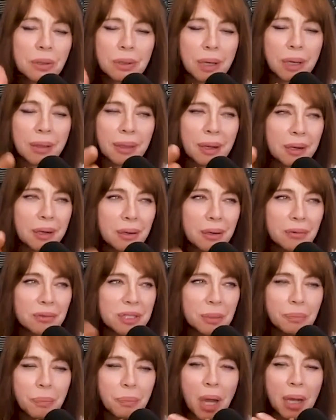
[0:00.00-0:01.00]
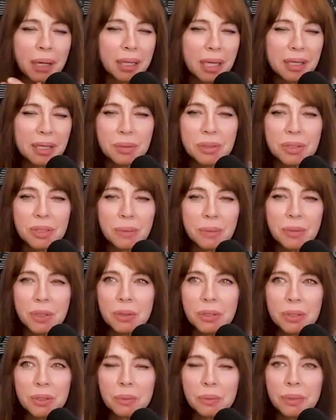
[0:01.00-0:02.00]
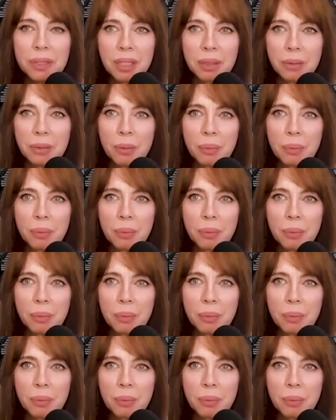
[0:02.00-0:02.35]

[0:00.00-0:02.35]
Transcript: or I don't know, some podcast or some YouTube thing